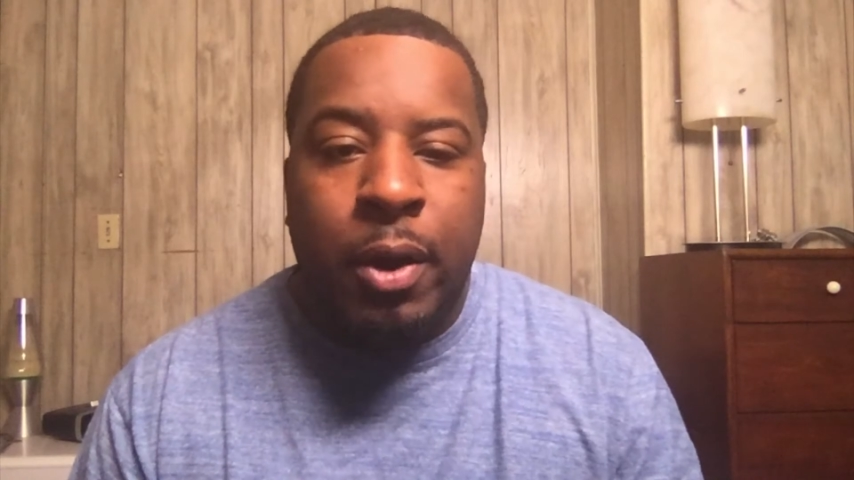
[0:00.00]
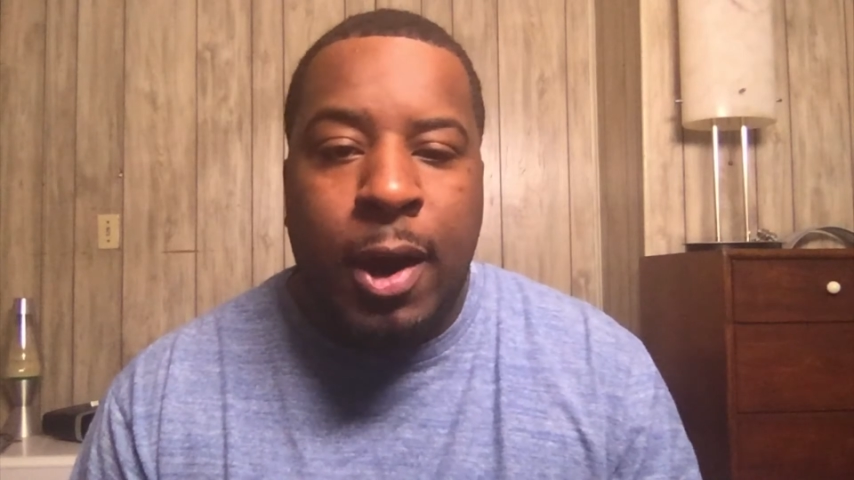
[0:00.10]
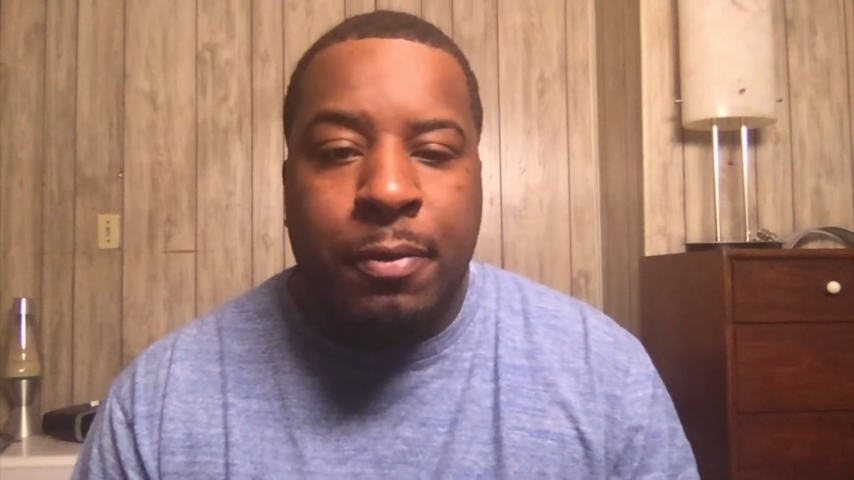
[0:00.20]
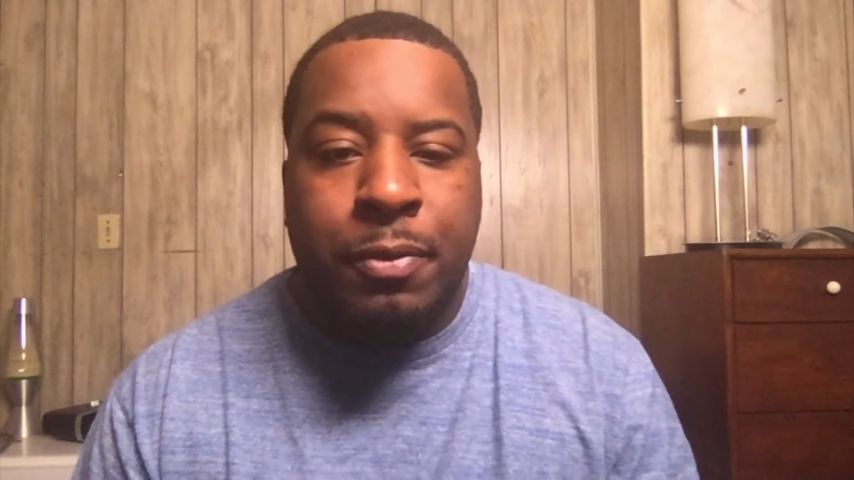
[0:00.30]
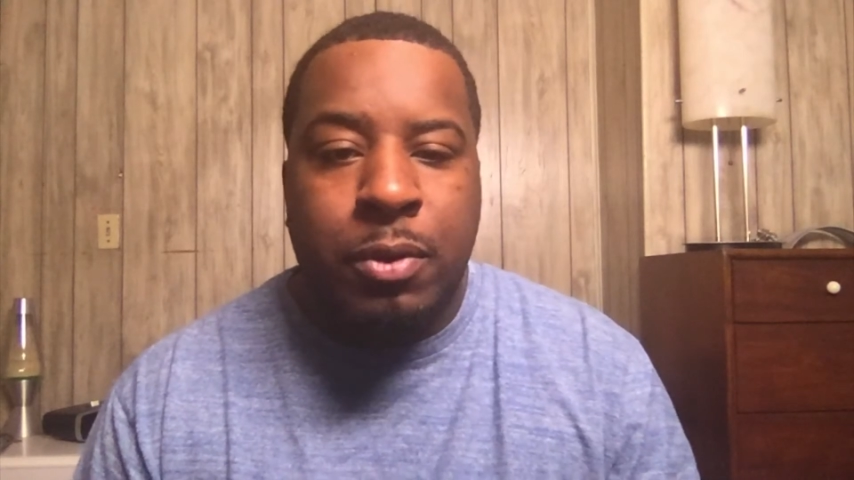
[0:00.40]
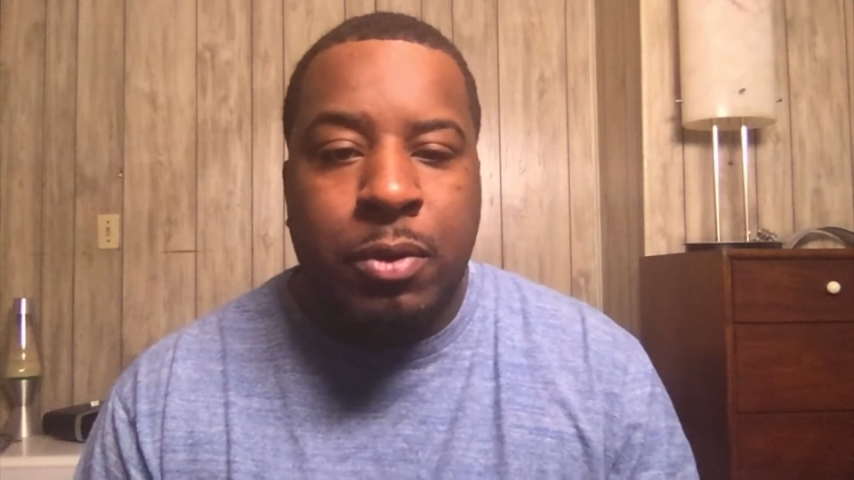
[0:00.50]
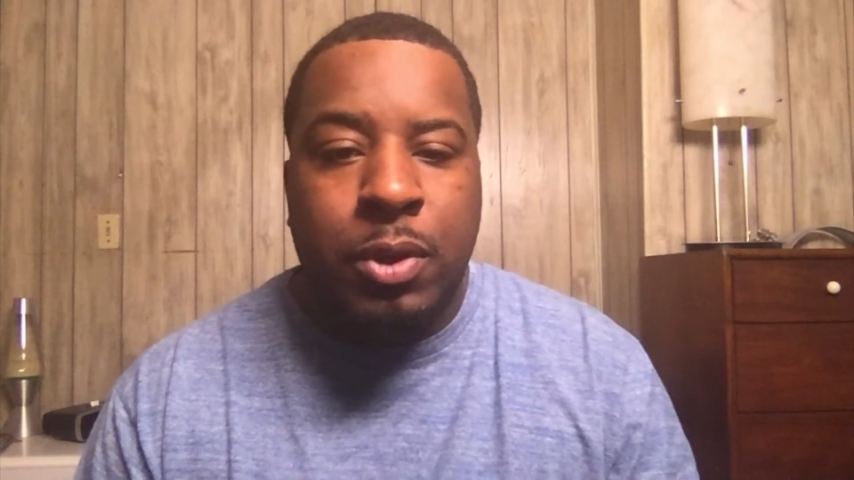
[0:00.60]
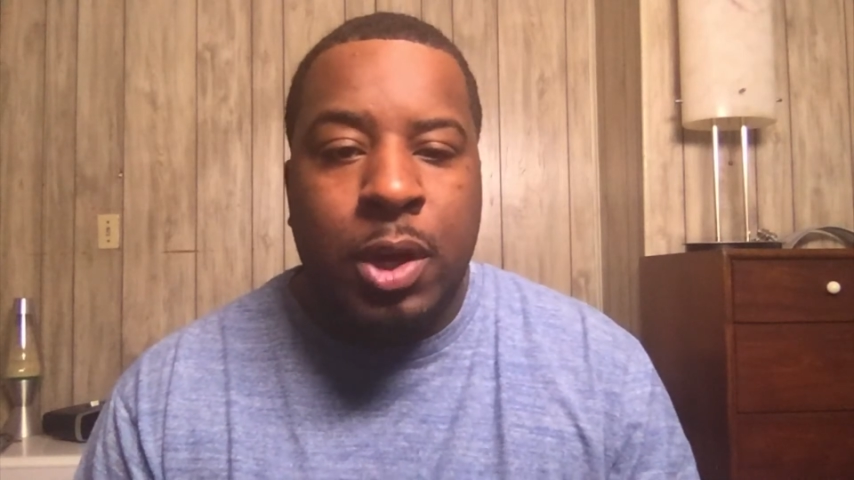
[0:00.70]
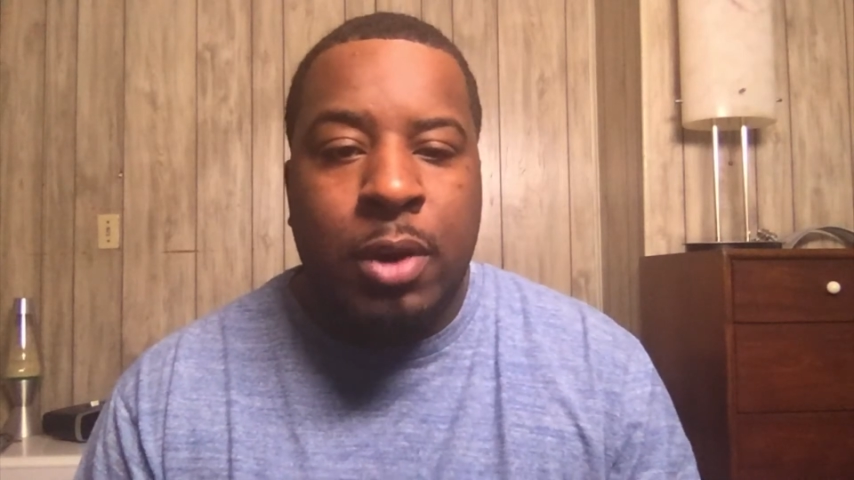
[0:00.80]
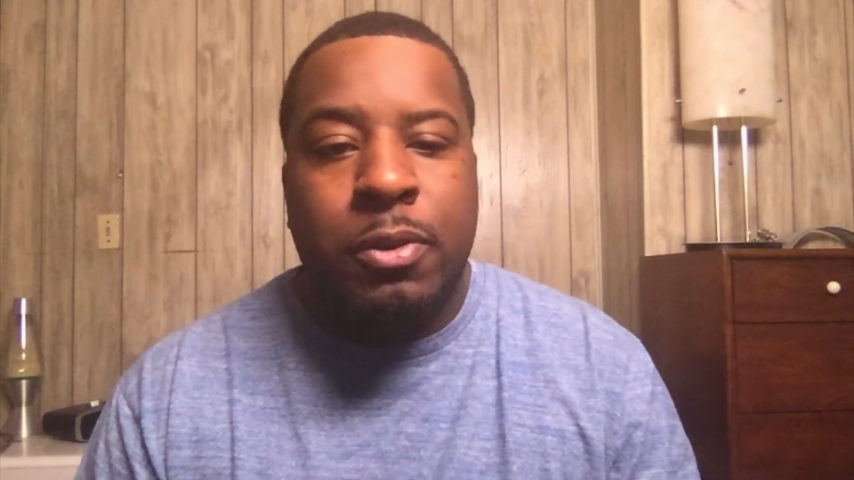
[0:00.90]
after
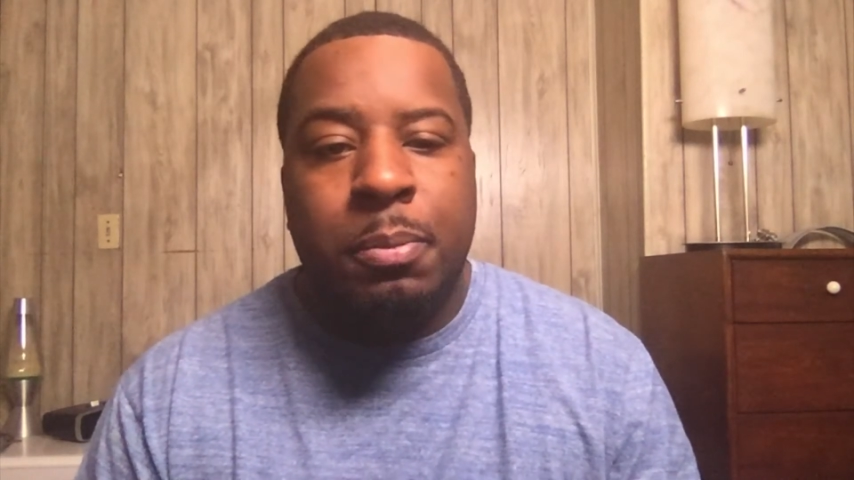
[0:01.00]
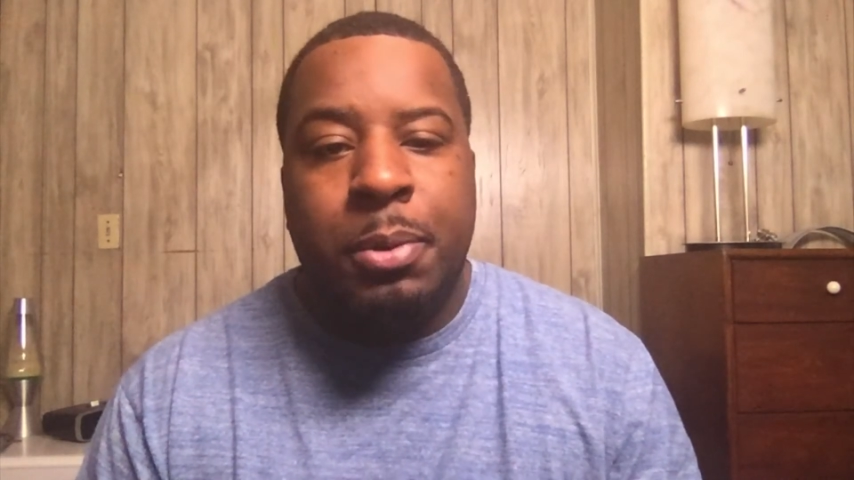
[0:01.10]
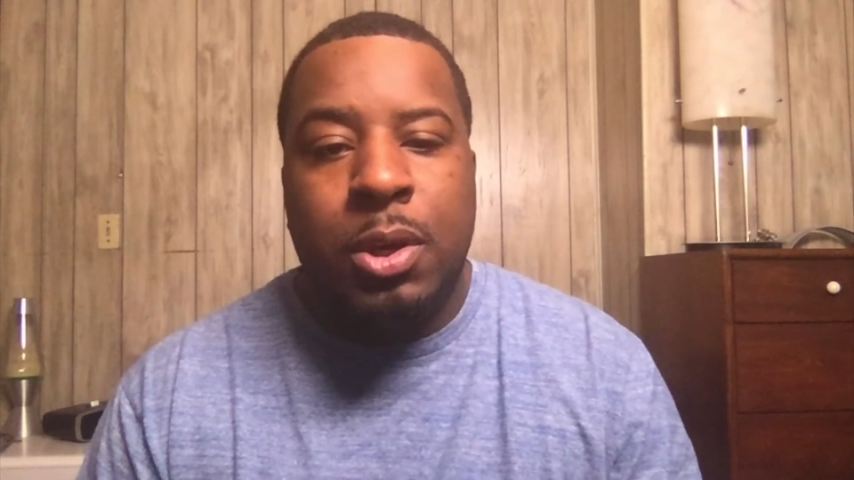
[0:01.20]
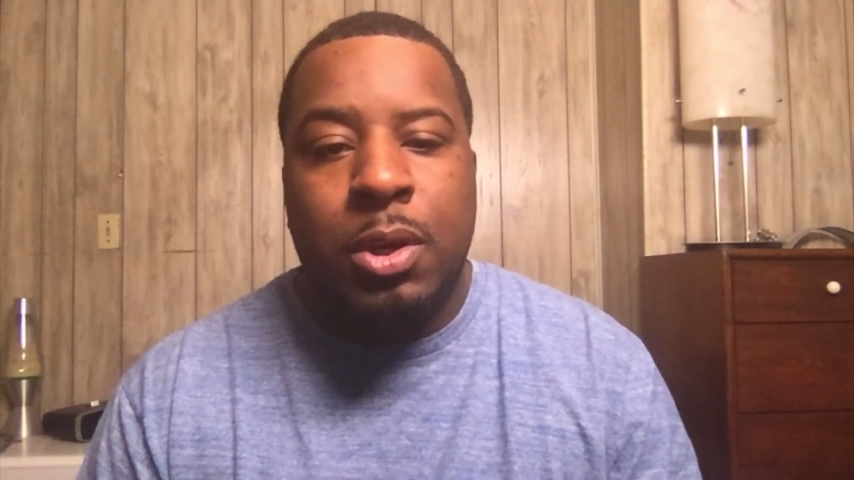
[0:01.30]
the S&P